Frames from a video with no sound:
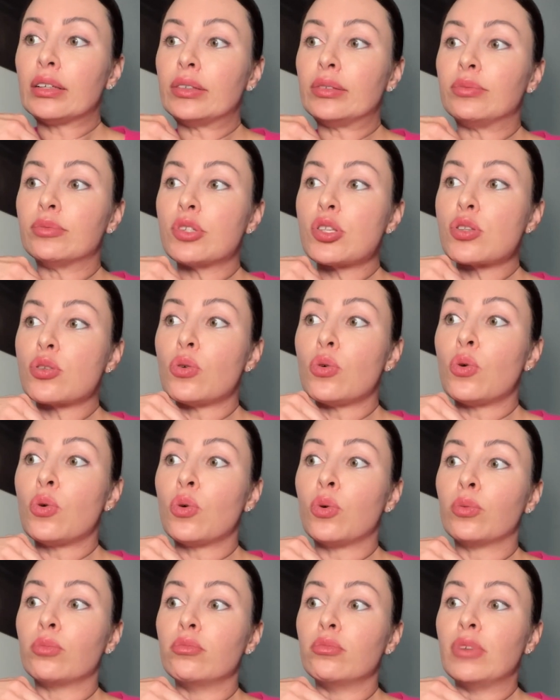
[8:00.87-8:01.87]

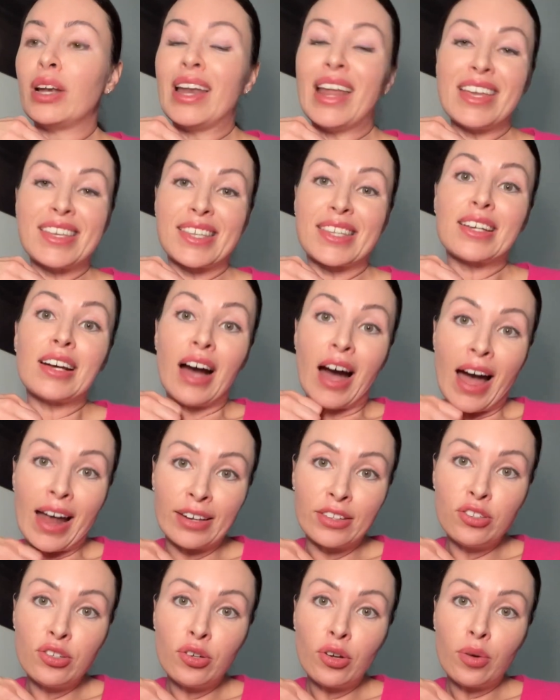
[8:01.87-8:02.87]
So less
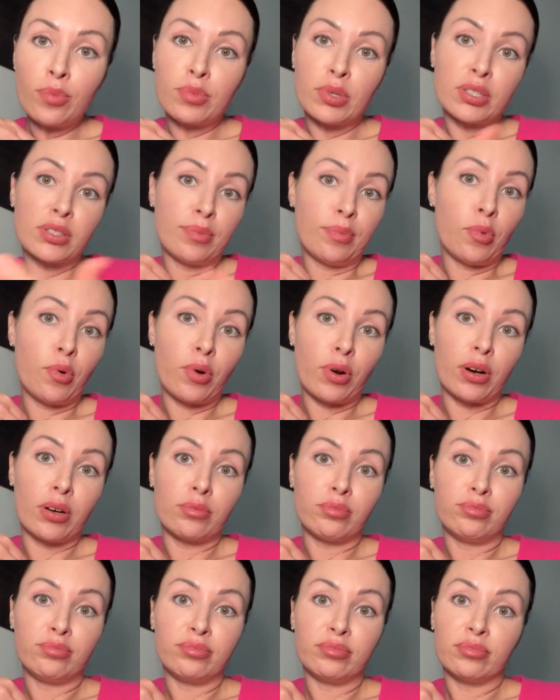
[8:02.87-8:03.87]
cardio, but
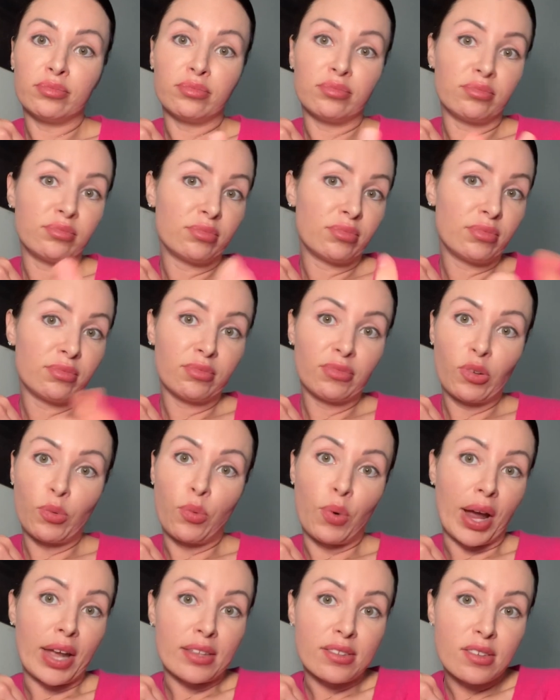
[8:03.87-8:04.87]
more
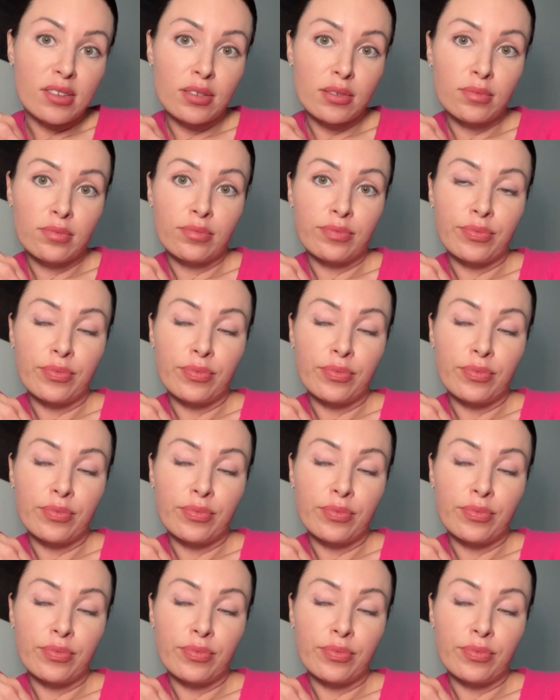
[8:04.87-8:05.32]
weights.